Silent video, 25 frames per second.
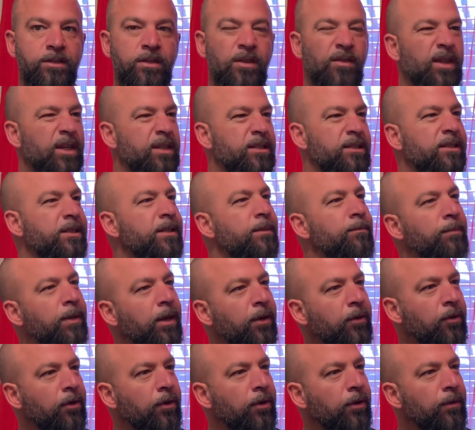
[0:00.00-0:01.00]
that they sleep
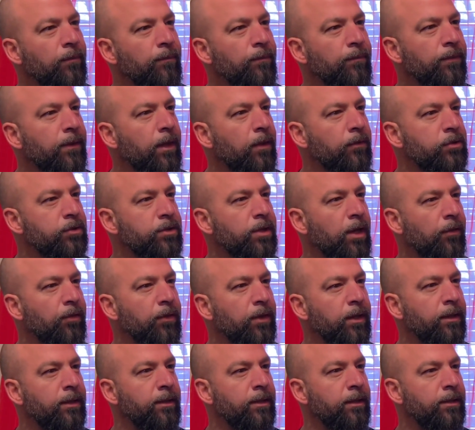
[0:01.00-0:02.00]
better. Now, there's
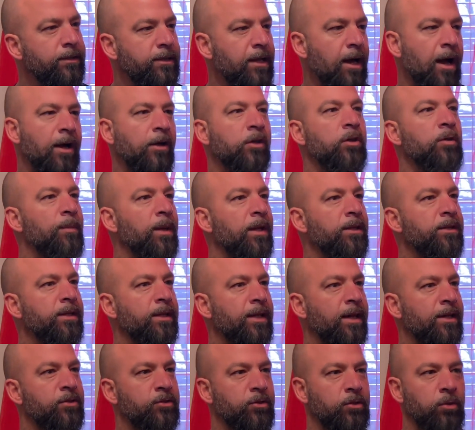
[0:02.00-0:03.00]
nothing documented
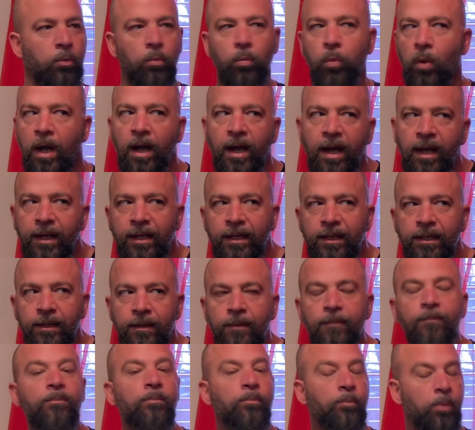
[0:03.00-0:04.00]
as to why,
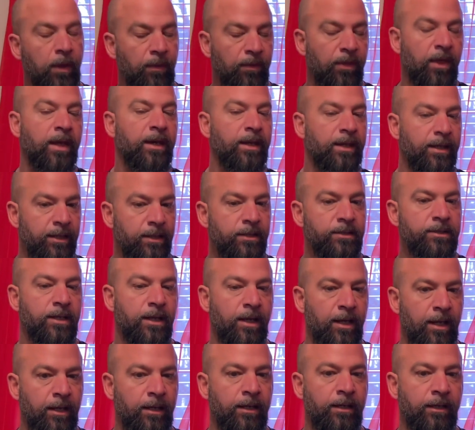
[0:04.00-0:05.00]
but that is
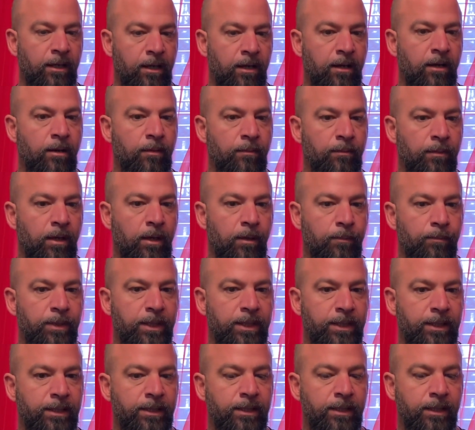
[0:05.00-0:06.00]
a
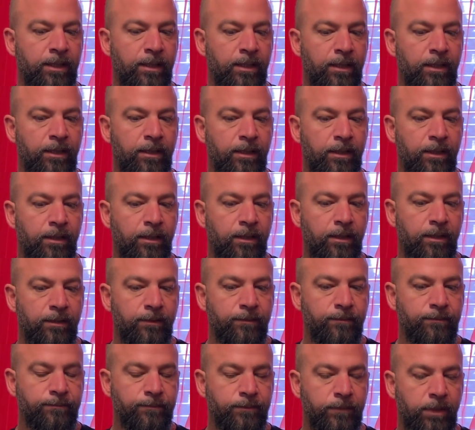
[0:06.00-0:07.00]
big
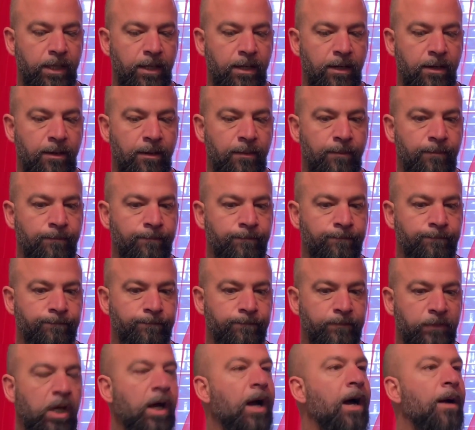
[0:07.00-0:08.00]

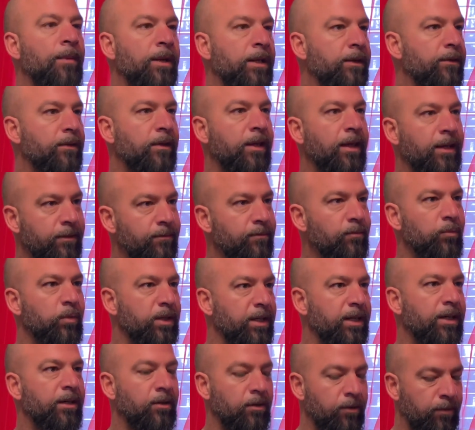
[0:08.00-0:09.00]
comment that we
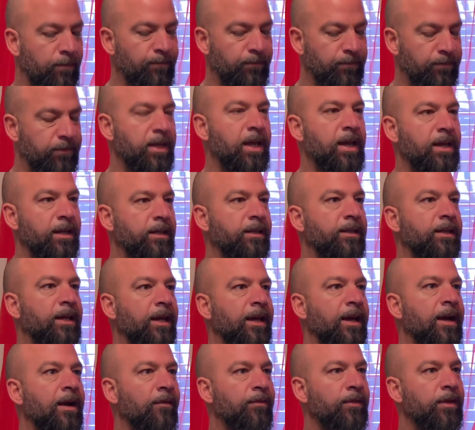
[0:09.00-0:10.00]
hear day in and day
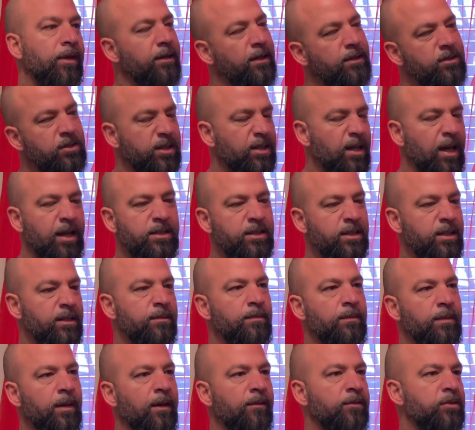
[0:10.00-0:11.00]
out, that I seem
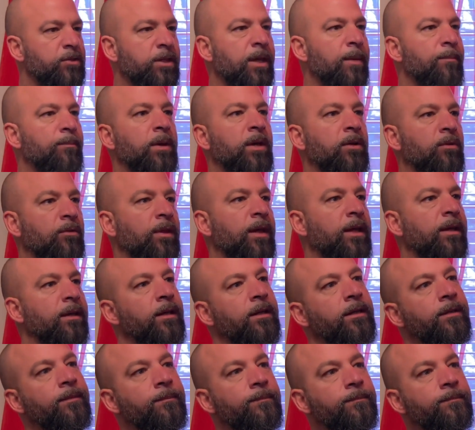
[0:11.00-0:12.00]
to have slept better that
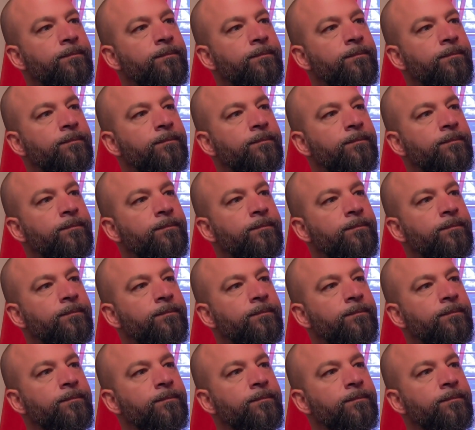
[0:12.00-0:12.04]
night.